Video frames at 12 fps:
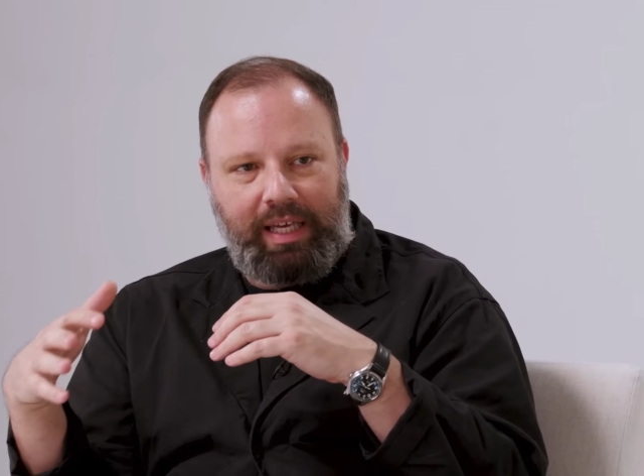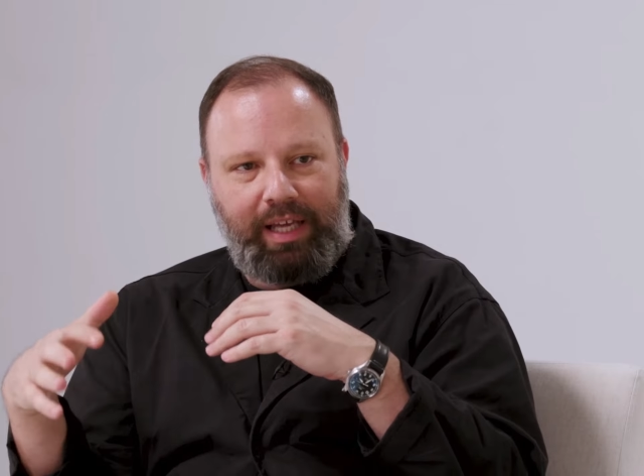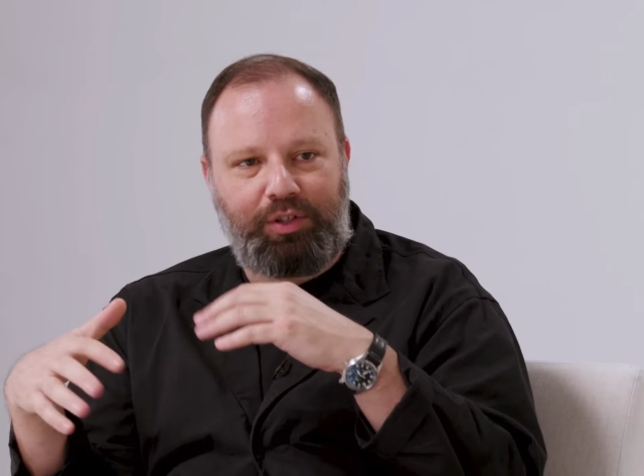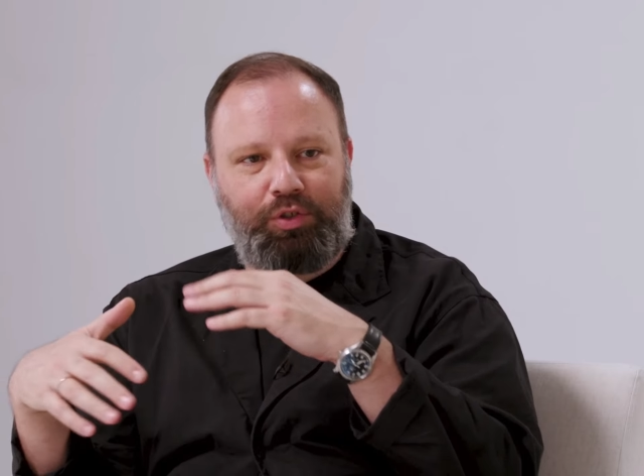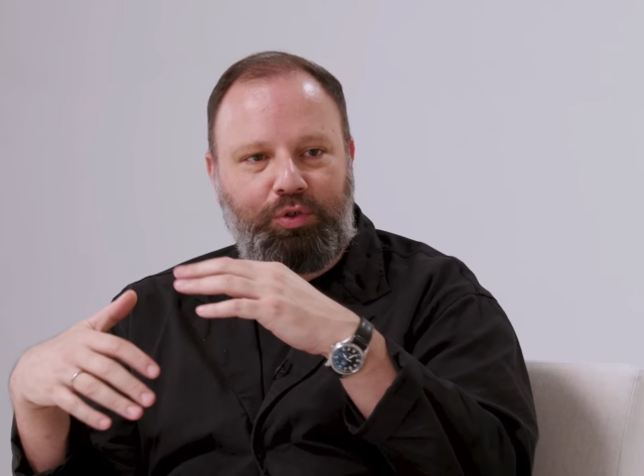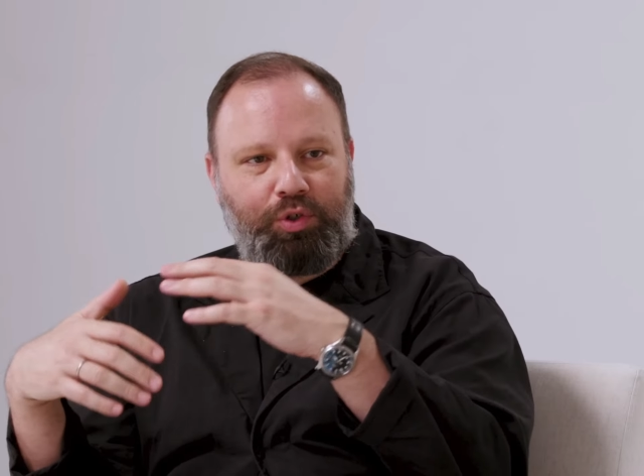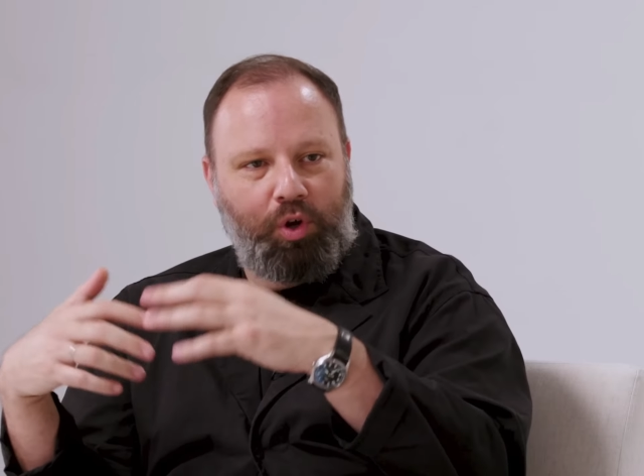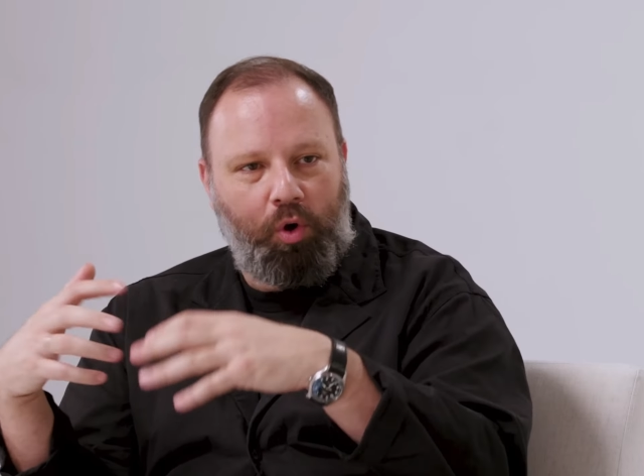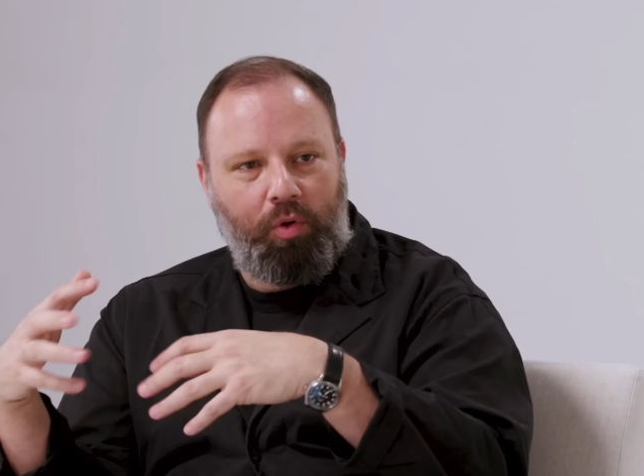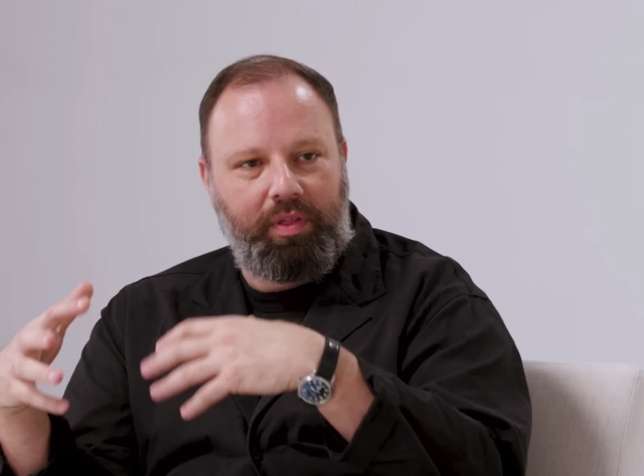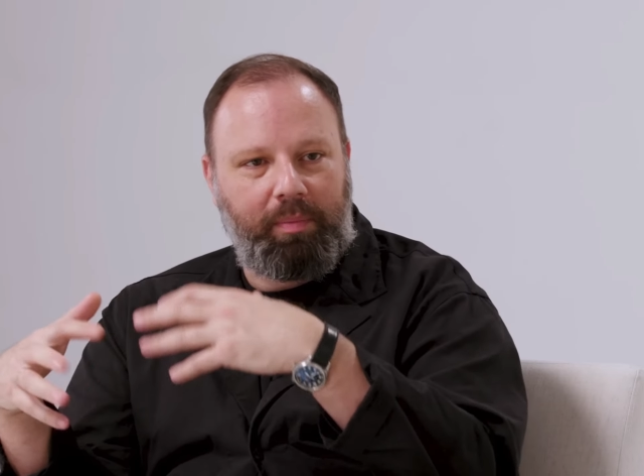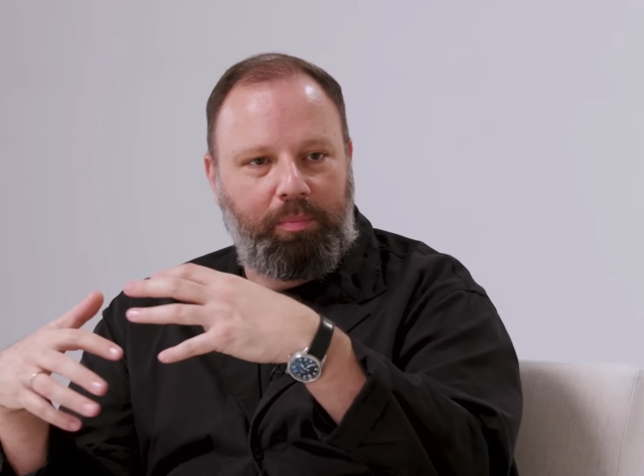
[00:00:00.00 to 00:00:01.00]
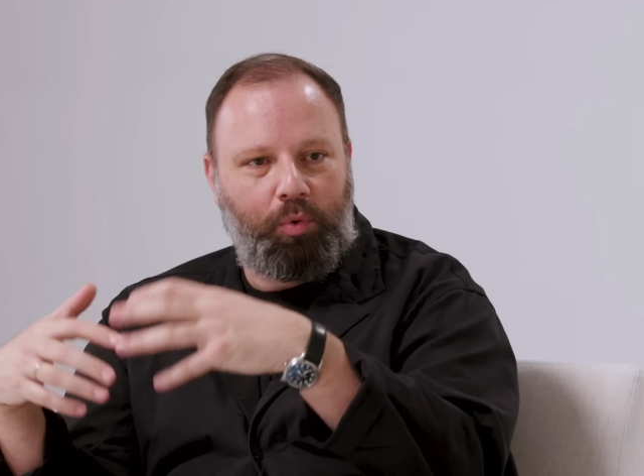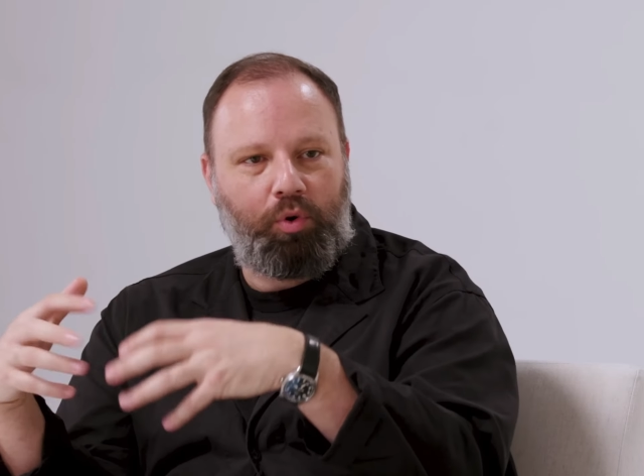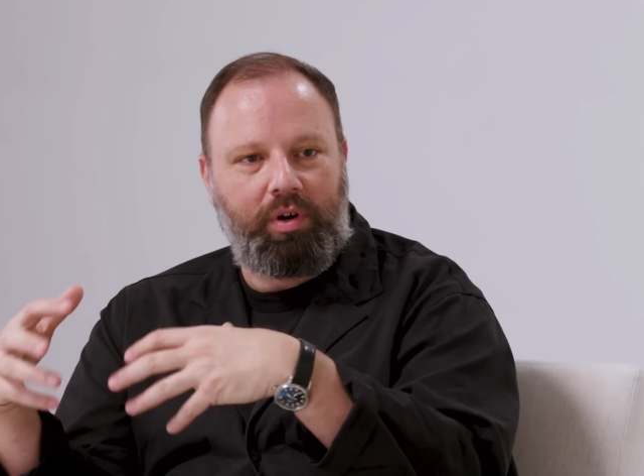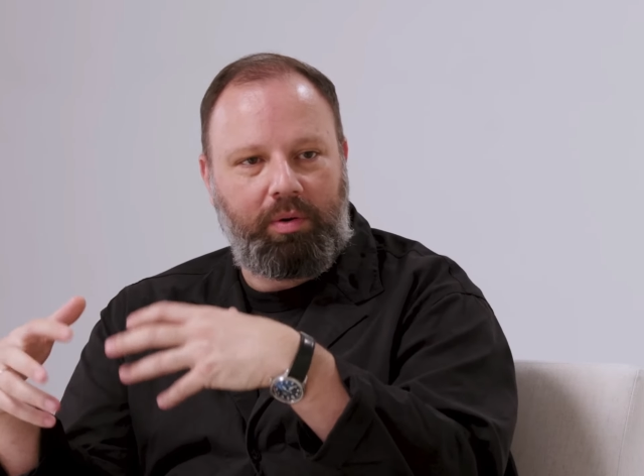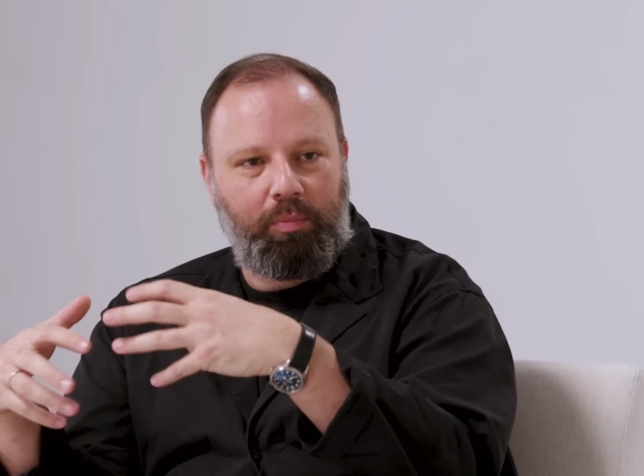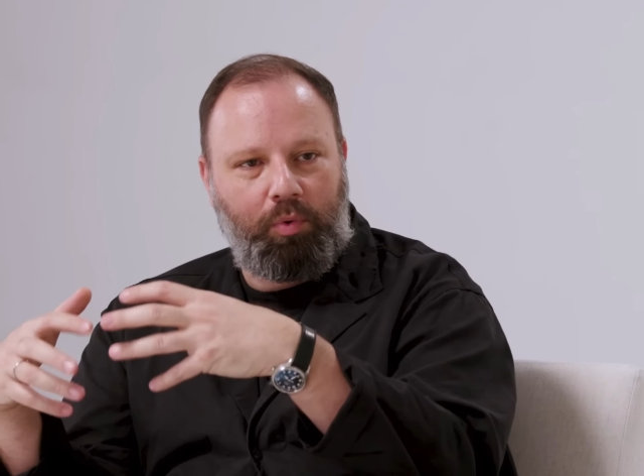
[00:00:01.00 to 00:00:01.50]
get to know them
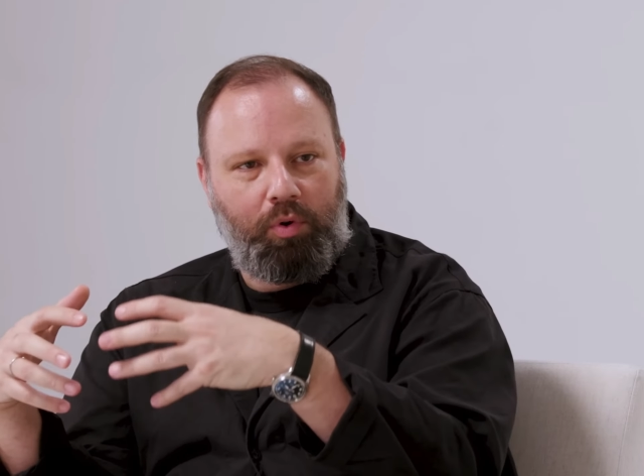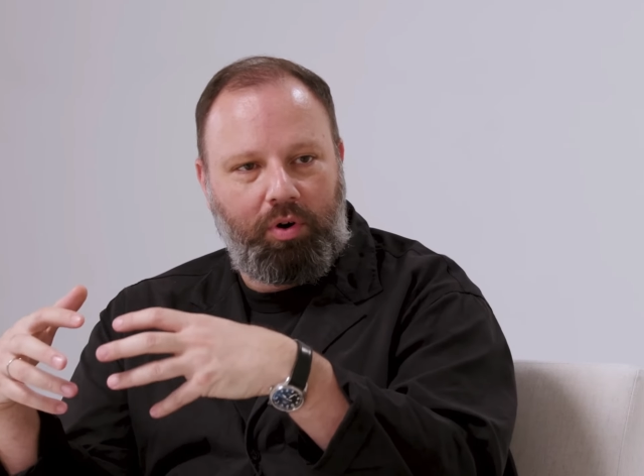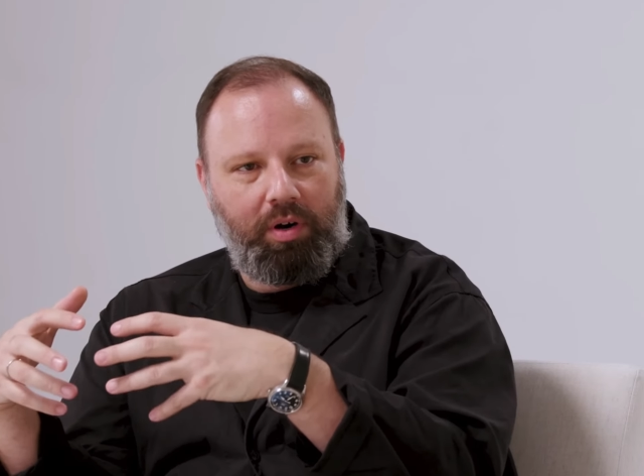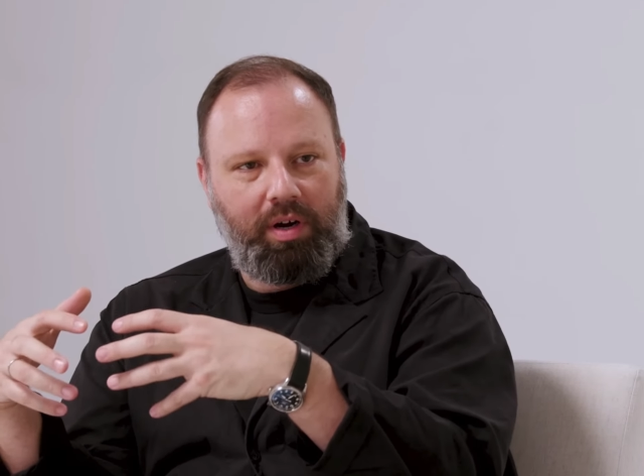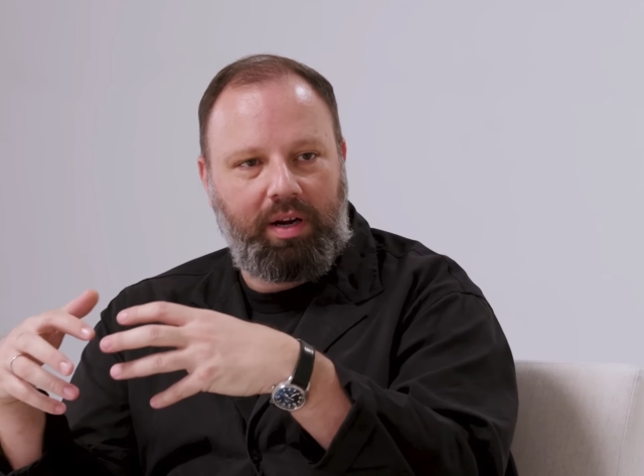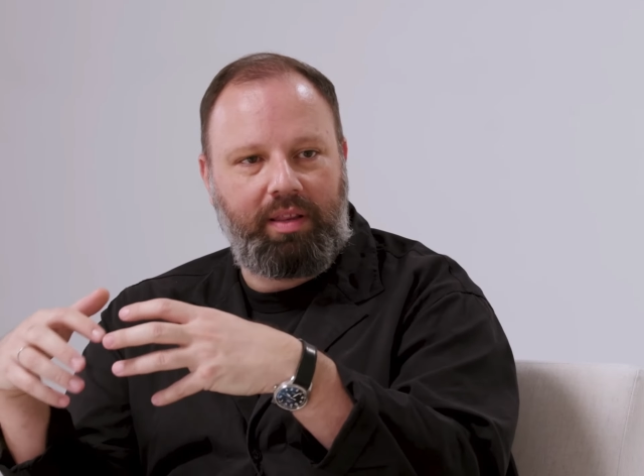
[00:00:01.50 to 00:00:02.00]
more and more,